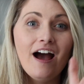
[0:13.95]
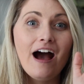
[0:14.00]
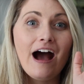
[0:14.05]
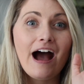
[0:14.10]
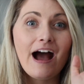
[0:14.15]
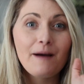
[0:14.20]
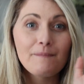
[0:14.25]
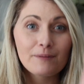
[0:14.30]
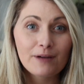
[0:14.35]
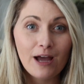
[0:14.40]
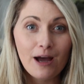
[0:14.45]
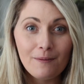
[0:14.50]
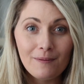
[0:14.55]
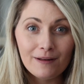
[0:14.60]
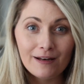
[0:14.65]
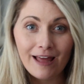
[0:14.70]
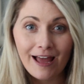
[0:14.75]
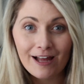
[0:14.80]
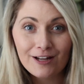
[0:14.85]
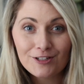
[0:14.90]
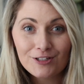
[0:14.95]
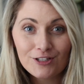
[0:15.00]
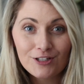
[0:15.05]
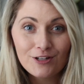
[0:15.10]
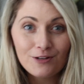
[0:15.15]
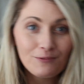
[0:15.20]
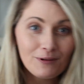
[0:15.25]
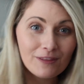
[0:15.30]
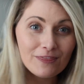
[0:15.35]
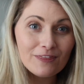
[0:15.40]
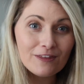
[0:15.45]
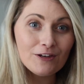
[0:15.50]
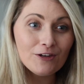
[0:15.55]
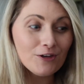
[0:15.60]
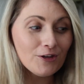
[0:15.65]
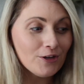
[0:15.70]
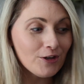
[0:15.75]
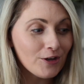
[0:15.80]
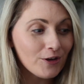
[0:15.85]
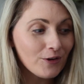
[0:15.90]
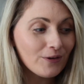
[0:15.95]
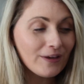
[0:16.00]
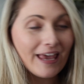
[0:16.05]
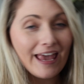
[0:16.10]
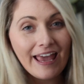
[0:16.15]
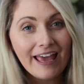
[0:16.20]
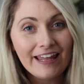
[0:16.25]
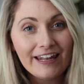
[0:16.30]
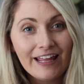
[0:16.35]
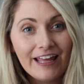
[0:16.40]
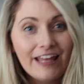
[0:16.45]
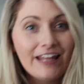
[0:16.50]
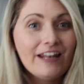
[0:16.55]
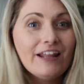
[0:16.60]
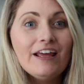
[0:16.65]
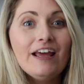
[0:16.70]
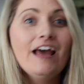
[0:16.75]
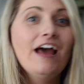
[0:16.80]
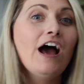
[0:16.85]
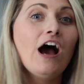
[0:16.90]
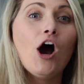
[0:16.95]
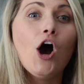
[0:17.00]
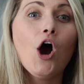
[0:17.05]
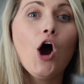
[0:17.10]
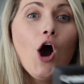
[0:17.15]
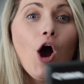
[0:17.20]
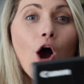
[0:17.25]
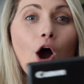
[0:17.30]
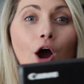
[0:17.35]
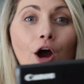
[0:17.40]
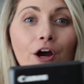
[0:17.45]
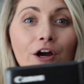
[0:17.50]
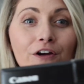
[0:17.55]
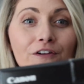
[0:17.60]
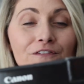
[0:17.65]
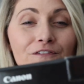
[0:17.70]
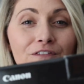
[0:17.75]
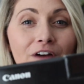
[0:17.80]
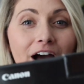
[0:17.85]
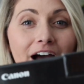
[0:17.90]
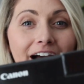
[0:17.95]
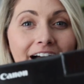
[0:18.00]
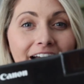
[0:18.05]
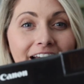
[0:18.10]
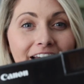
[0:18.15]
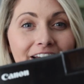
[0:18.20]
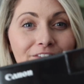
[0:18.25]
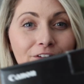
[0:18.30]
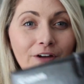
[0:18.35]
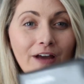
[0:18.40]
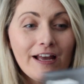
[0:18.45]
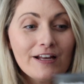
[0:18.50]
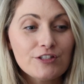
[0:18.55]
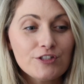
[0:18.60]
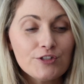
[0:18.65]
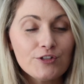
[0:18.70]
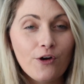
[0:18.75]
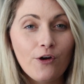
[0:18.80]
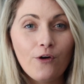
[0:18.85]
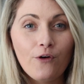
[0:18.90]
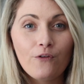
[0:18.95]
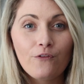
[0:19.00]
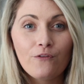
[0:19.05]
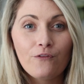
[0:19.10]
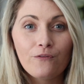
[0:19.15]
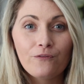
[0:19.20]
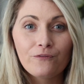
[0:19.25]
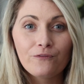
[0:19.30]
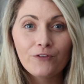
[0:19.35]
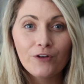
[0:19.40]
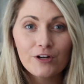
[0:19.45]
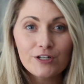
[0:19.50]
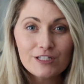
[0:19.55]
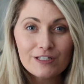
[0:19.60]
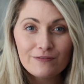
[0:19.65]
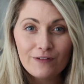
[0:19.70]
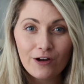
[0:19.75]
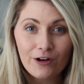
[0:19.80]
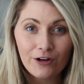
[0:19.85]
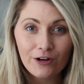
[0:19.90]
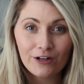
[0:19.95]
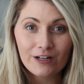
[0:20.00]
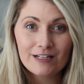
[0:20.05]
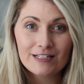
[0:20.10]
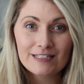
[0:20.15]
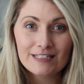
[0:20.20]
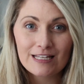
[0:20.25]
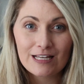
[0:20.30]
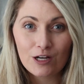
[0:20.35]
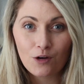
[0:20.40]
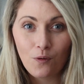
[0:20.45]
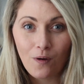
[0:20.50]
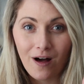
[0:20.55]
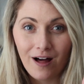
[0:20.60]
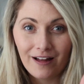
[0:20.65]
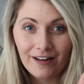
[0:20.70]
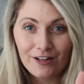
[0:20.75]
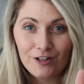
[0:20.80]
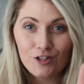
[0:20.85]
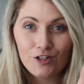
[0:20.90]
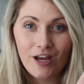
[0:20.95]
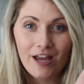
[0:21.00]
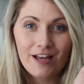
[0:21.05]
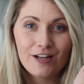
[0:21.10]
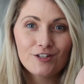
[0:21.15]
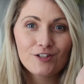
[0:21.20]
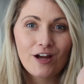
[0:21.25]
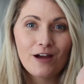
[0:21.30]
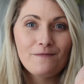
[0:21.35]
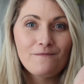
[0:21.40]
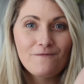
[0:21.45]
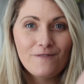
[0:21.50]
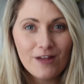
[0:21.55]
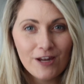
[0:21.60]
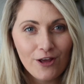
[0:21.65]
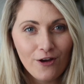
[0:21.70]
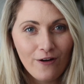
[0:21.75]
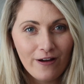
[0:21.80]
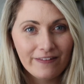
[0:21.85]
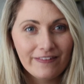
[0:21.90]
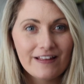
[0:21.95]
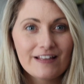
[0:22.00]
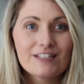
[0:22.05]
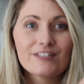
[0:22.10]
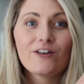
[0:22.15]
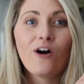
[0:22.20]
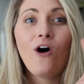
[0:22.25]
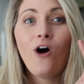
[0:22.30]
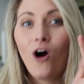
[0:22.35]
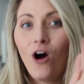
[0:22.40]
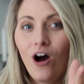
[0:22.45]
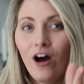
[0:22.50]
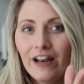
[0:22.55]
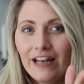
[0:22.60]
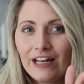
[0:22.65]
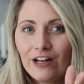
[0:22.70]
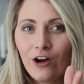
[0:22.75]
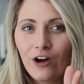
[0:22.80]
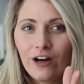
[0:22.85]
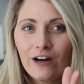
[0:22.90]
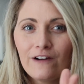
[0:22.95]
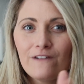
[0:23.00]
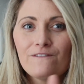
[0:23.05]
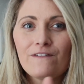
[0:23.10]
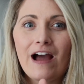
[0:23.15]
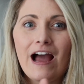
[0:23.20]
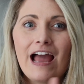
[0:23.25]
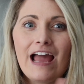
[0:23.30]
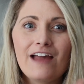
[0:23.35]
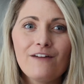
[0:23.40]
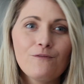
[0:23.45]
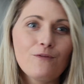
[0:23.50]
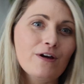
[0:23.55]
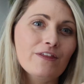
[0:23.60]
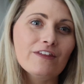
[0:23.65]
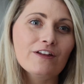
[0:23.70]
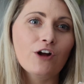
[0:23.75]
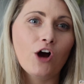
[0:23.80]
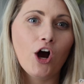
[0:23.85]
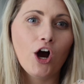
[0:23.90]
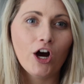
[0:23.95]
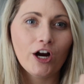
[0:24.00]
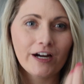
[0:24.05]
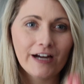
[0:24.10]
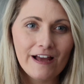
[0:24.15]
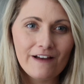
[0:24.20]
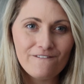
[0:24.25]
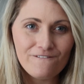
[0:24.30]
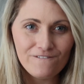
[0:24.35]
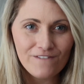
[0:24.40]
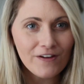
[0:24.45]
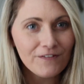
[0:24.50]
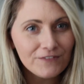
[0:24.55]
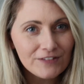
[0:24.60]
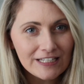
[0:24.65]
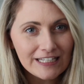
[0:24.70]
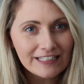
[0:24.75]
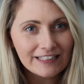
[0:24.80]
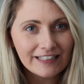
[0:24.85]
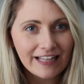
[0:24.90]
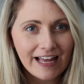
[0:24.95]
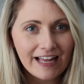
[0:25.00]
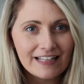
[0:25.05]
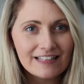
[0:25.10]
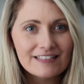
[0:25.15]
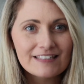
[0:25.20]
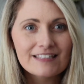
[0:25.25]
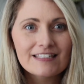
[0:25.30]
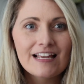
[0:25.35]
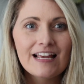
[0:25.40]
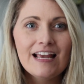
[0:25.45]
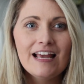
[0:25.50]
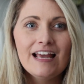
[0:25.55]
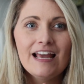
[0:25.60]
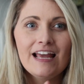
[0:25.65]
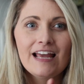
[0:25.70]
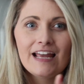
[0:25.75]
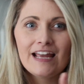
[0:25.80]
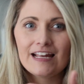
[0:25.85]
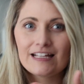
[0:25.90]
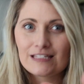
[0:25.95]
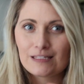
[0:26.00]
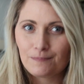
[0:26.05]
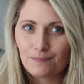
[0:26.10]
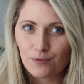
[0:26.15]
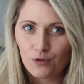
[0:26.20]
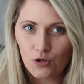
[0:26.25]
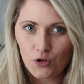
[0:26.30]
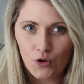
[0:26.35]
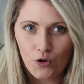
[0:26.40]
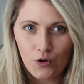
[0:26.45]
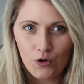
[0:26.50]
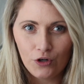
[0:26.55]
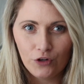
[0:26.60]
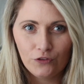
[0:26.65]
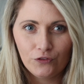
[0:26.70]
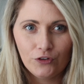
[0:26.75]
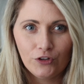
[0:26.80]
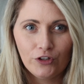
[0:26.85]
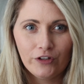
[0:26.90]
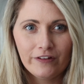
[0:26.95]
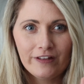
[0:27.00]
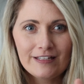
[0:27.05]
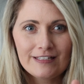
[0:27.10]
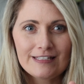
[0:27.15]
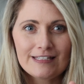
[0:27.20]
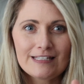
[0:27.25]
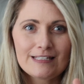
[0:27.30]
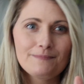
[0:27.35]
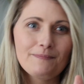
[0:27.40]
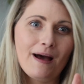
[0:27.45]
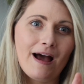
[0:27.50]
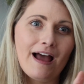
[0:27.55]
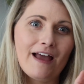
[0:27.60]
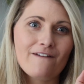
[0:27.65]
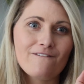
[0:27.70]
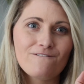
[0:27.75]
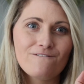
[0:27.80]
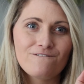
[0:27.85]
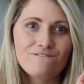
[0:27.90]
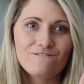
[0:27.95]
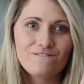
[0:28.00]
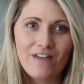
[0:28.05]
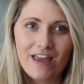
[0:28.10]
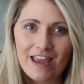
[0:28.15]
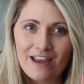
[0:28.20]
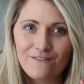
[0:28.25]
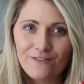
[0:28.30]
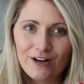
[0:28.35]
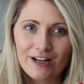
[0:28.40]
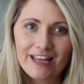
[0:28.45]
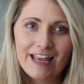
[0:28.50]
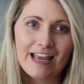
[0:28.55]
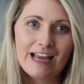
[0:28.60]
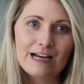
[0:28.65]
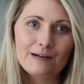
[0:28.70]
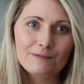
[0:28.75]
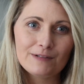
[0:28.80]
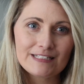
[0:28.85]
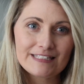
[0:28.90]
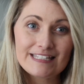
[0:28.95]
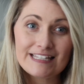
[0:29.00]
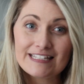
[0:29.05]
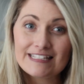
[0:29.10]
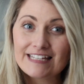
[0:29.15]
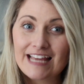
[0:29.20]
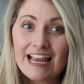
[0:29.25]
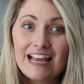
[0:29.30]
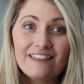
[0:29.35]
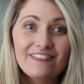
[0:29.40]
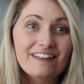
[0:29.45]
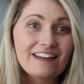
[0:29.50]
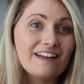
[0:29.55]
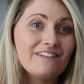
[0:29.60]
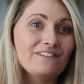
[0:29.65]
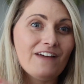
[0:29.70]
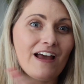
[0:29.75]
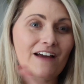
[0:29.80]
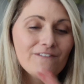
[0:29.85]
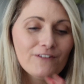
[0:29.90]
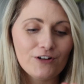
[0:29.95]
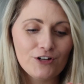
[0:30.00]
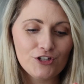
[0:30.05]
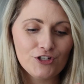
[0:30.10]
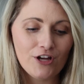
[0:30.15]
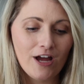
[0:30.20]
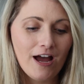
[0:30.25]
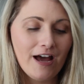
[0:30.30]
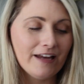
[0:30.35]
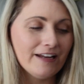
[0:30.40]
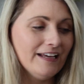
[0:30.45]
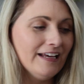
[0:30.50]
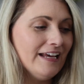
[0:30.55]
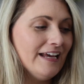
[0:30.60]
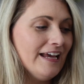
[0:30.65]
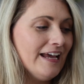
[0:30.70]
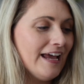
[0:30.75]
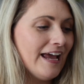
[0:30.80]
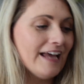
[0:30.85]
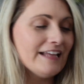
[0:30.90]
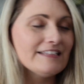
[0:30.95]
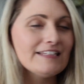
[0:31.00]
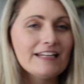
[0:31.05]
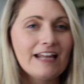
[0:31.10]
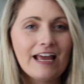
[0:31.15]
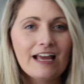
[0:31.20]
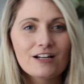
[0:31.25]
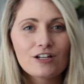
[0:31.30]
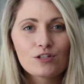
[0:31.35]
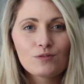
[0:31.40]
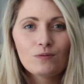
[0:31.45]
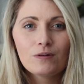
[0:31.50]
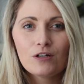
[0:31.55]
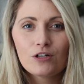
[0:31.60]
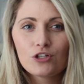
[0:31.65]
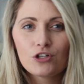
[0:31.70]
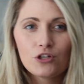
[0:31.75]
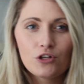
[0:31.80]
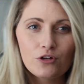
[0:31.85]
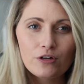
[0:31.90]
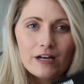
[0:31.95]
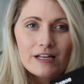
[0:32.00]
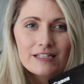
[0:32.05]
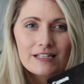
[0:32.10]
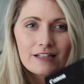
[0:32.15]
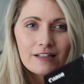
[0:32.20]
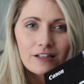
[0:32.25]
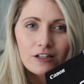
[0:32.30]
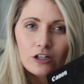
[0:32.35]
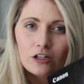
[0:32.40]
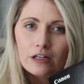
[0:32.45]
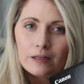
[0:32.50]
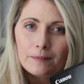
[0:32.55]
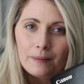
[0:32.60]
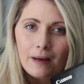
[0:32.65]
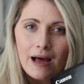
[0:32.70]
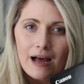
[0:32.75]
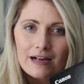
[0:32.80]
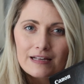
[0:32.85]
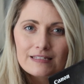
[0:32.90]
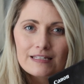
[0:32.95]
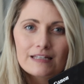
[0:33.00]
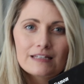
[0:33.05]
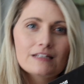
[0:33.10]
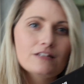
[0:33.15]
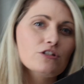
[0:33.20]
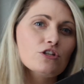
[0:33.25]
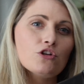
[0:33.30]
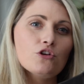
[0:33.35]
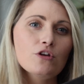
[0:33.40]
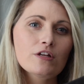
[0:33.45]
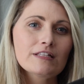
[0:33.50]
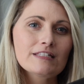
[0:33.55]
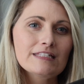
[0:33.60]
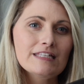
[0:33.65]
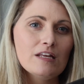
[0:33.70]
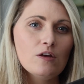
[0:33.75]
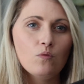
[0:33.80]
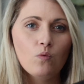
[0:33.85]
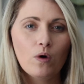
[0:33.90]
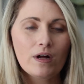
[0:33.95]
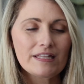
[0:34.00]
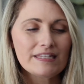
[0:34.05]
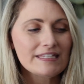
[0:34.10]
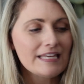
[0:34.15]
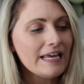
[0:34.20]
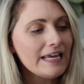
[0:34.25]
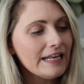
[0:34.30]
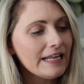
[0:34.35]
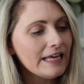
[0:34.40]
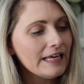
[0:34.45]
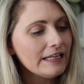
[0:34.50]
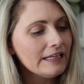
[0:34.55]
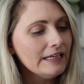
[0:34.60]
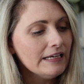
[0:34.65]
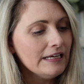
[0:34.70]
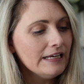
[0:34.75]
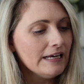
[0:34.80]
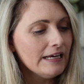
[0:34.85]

I'm coming at you with the new Canon R5. Okay, so first of all, you're gonna see a quality change. I'm videoing this on an R5 with an RF50 lens. It's beautiful. This is my favorite camera to date that I've ever shot. And today I just want to show you guys a little unboxing so you can see what's in it.